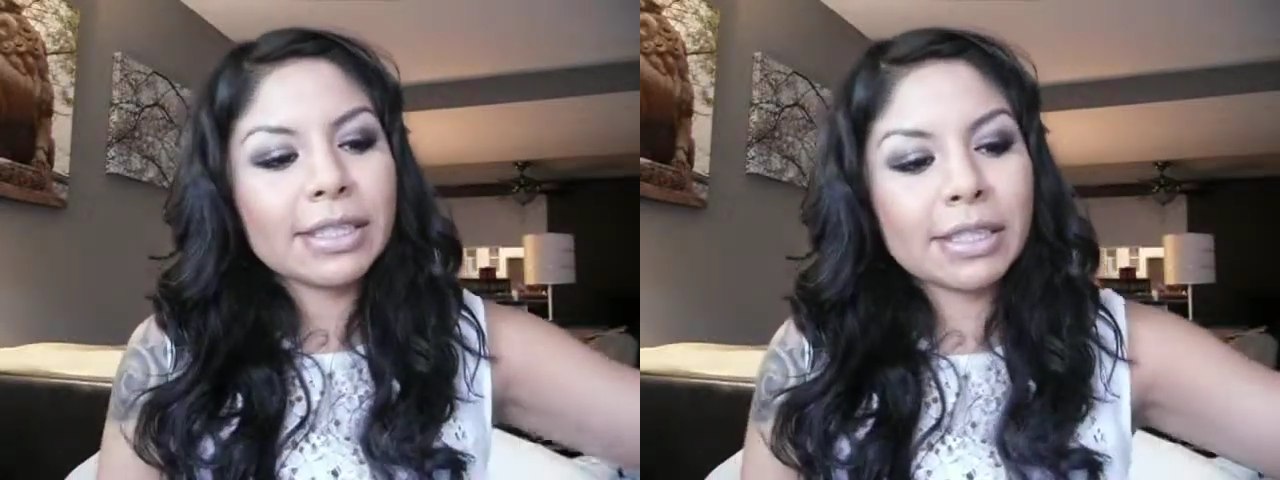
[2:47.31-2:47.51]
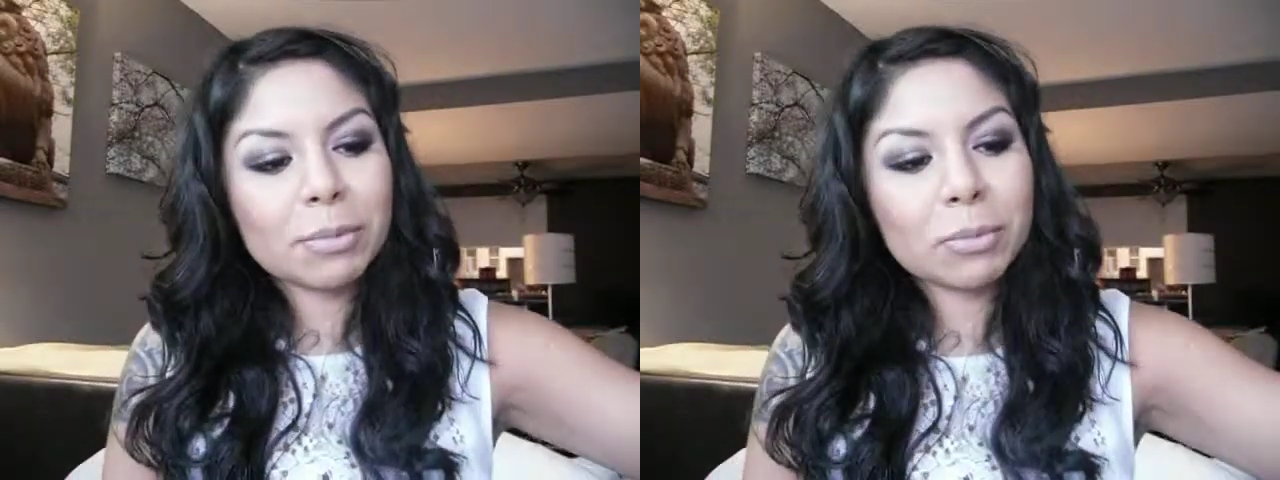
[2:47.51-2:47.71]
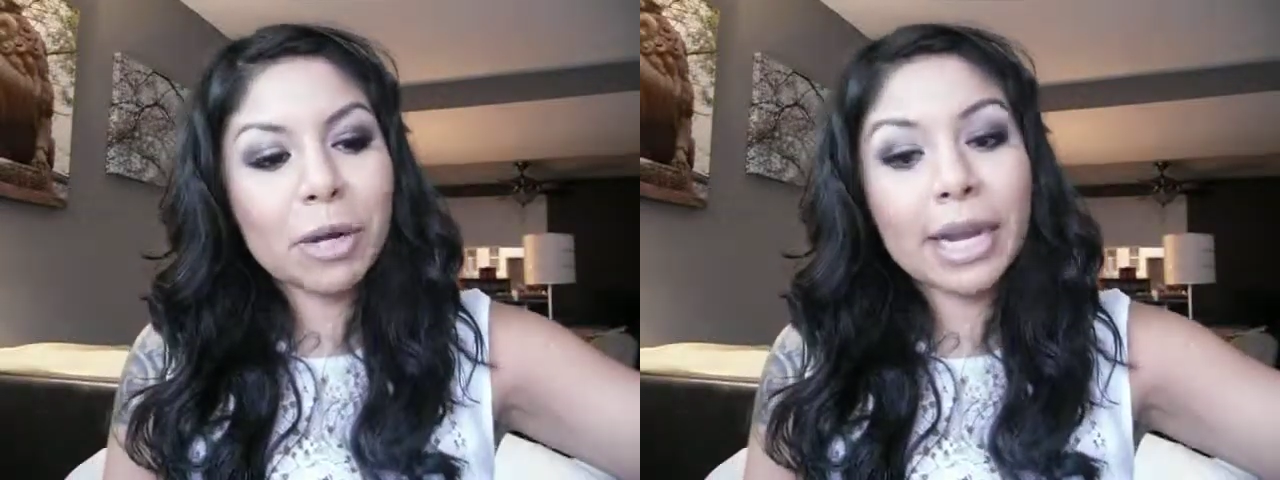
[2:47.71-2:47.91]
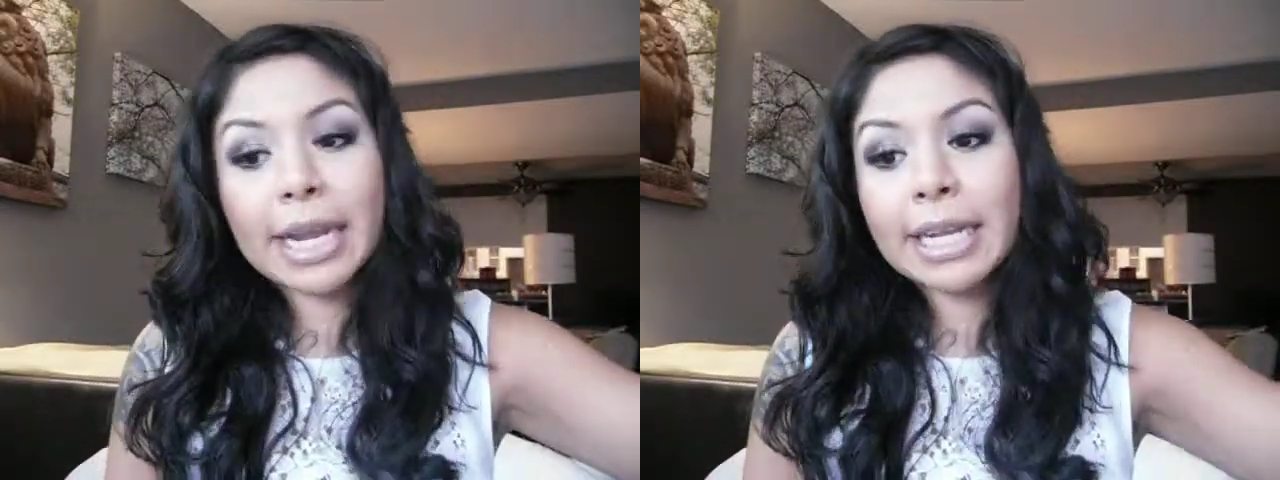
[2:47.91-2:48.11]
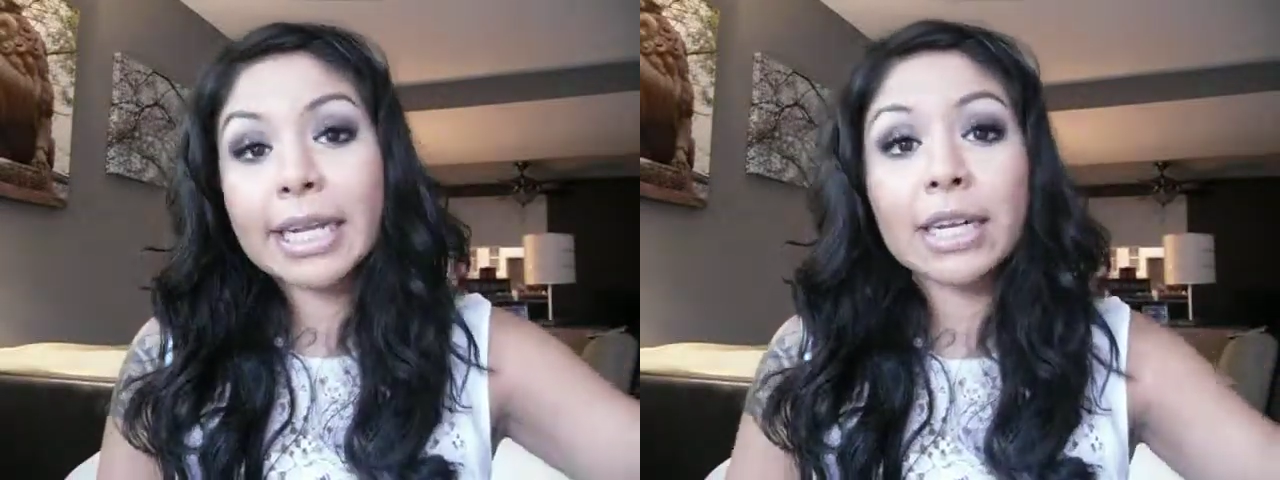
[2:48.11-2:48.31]

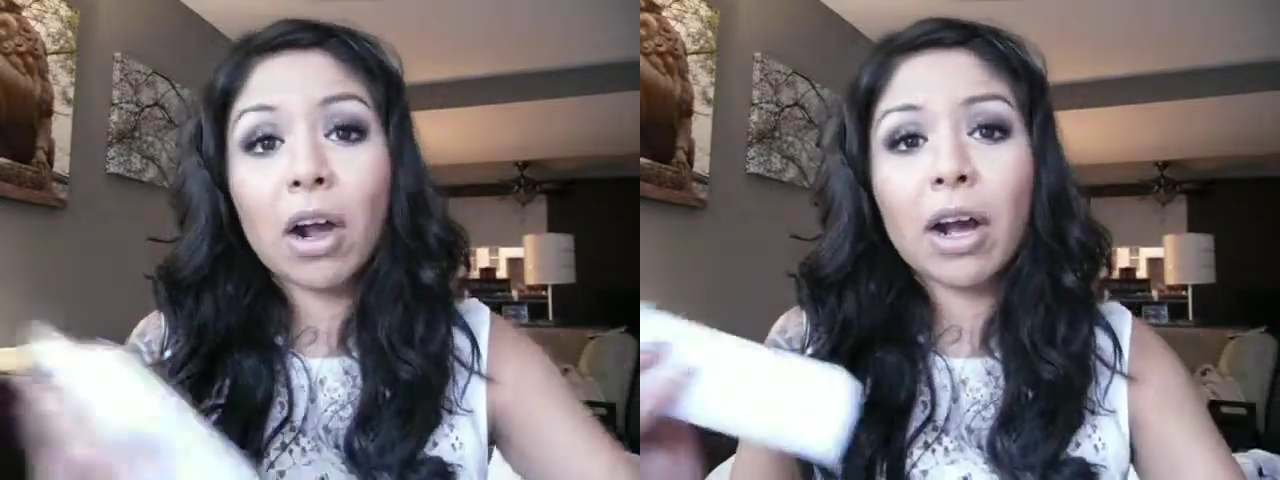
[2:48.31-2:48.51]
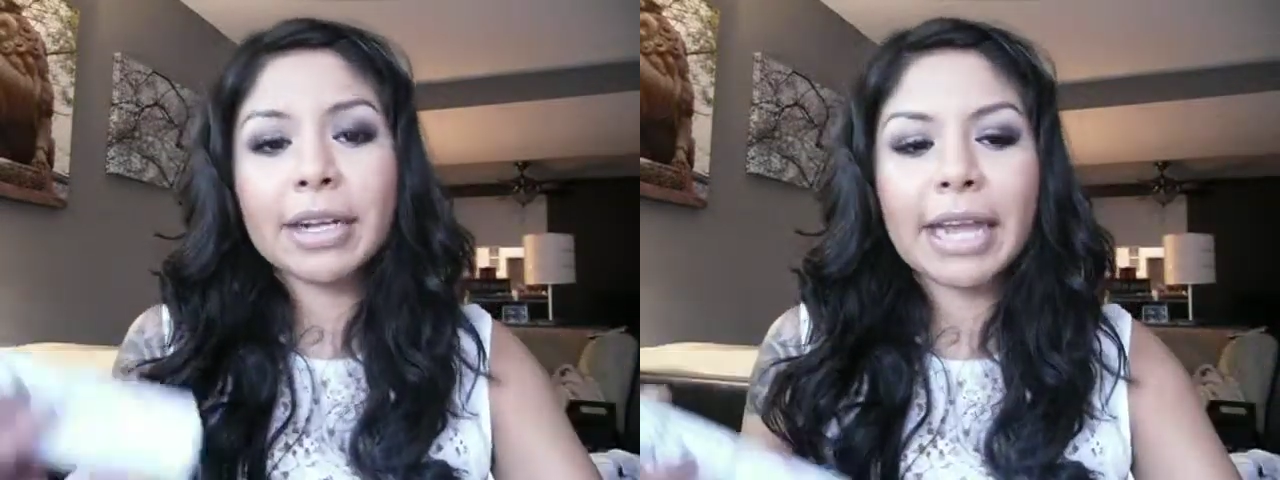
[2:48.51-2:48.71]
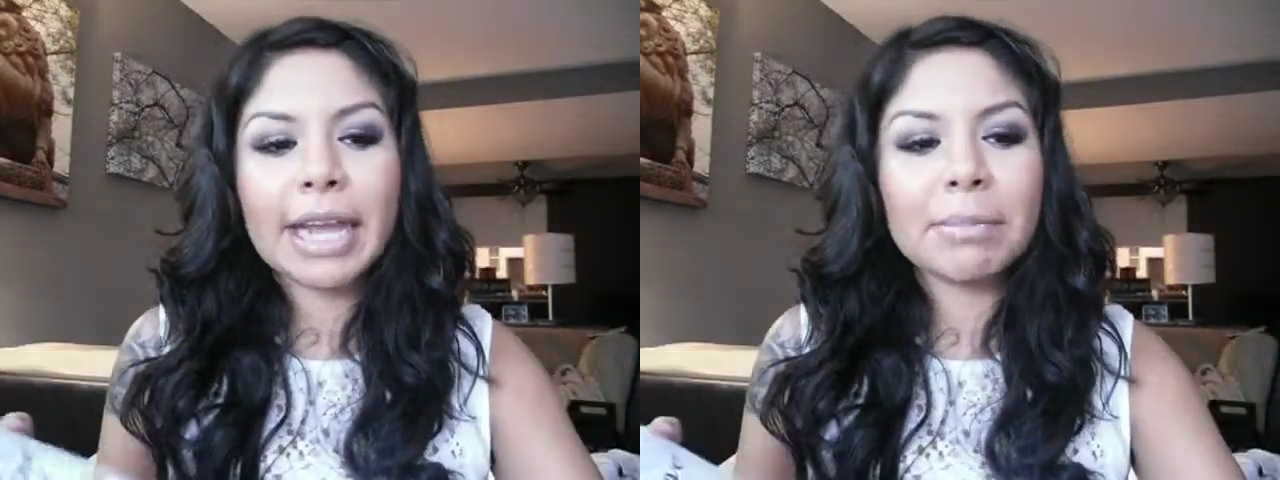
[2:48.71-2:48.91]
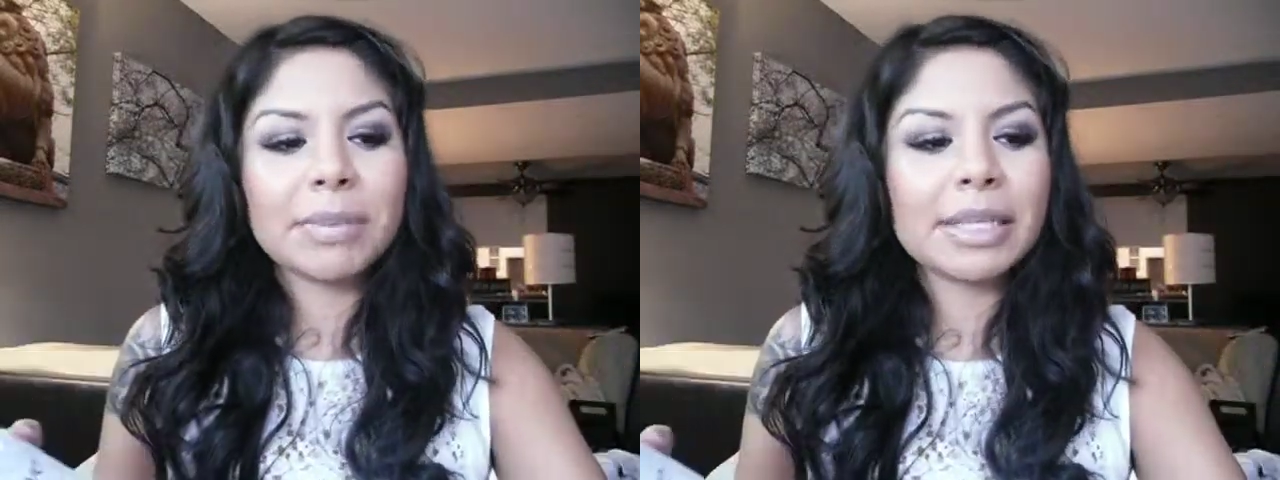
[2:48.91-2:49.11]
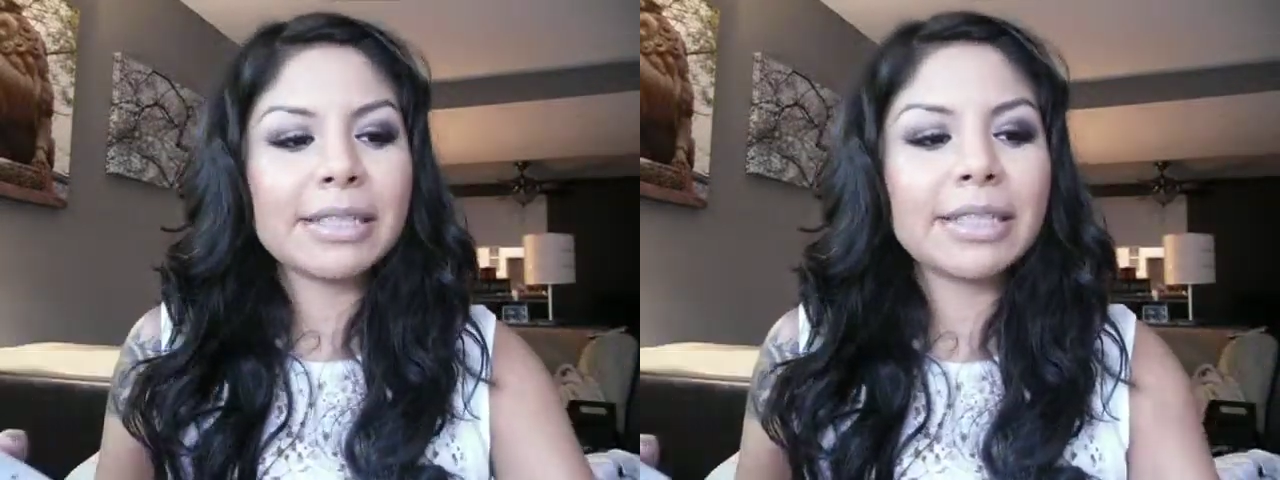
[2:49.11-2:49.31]
spray it on a
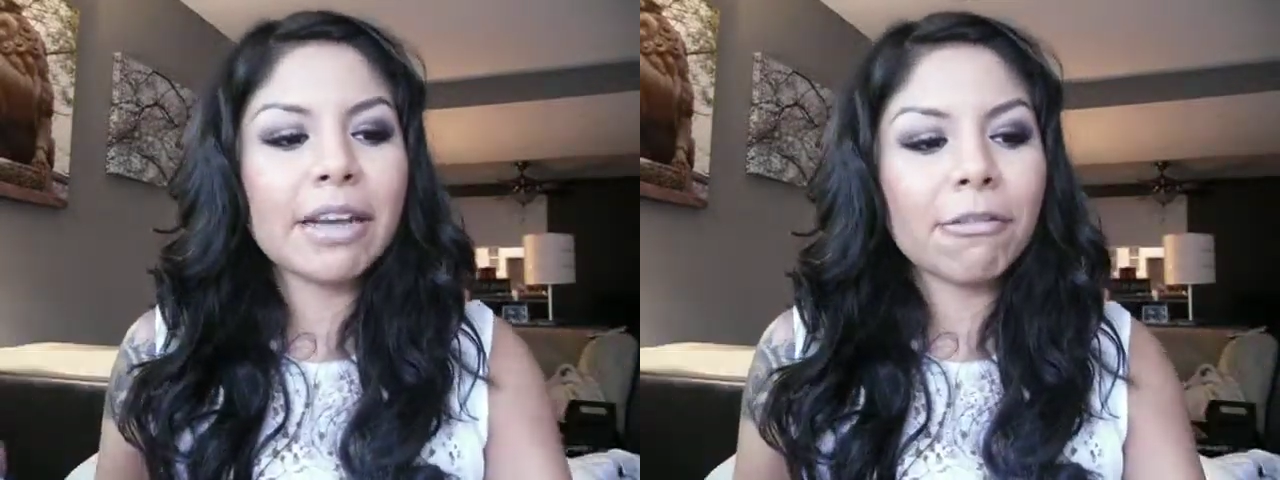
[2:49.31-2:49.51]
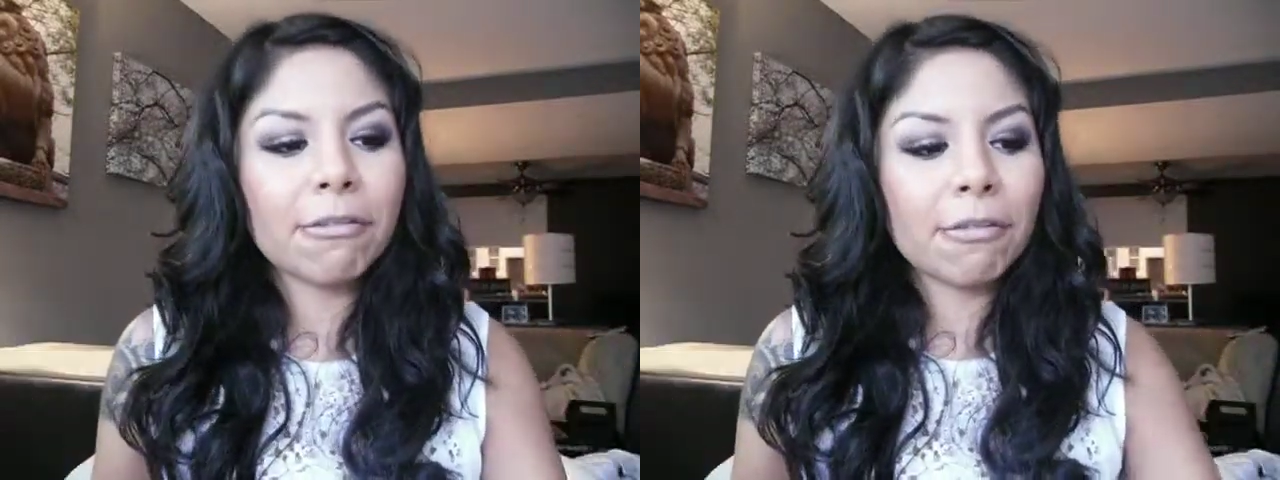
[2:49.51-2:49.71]
piece of